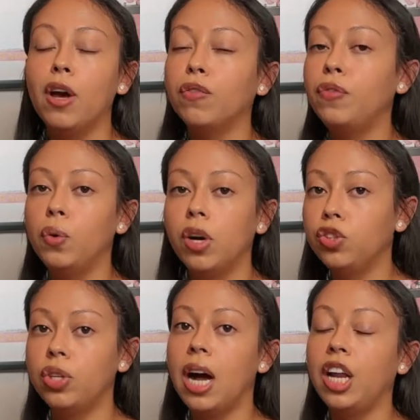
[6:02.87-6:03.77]
a few
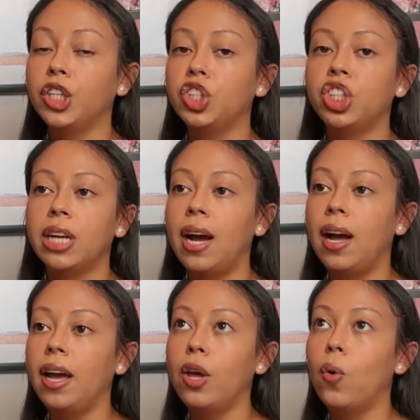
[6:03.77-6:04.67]
$100s
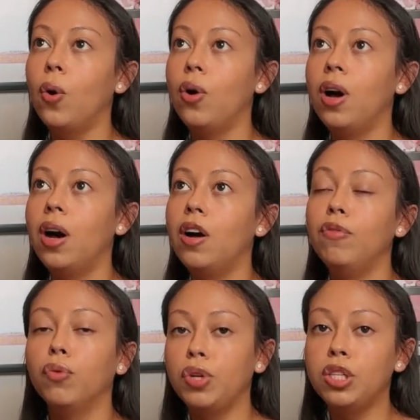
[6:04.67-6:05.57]
shy of
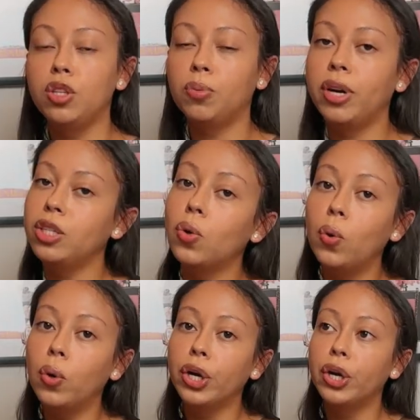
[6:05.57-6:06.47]
the retail price,
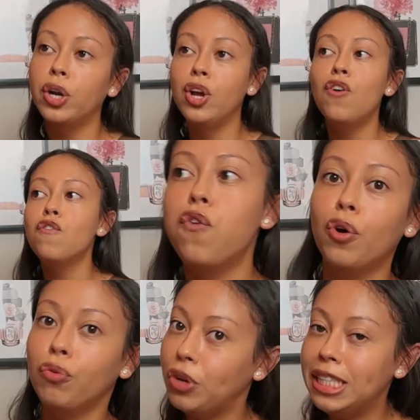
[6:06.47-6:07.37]
or
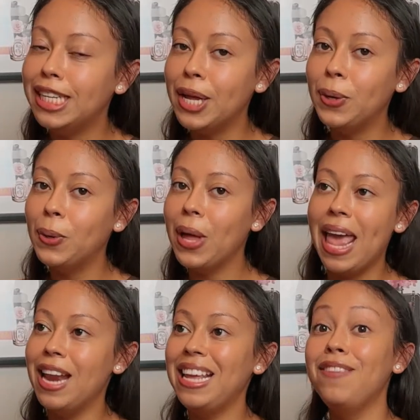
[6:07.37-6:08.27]
for retail
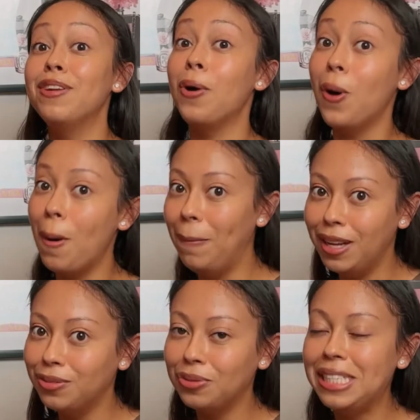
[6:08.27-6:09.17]
and even
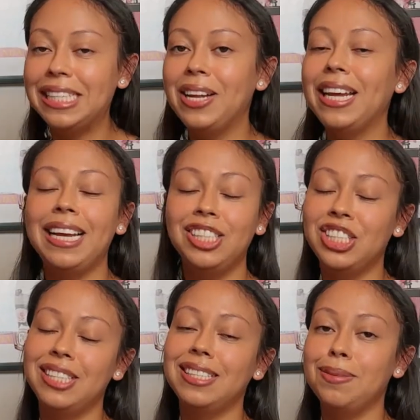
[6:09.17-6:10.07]
above retail. Like, it
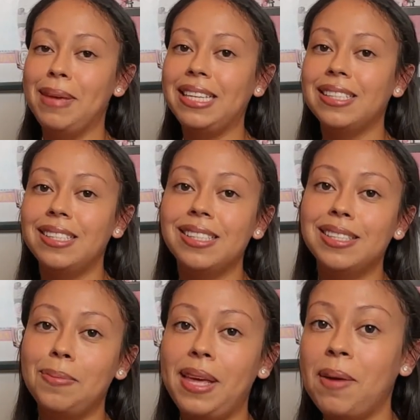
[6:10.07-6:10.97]
just doesn't make sense
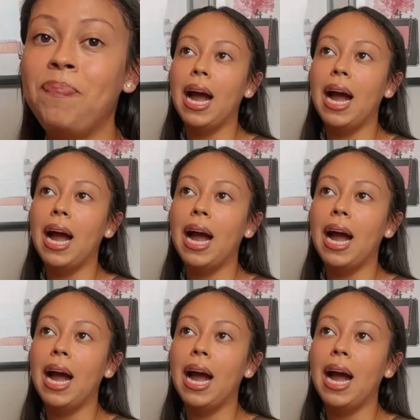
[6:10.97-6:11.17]
to me.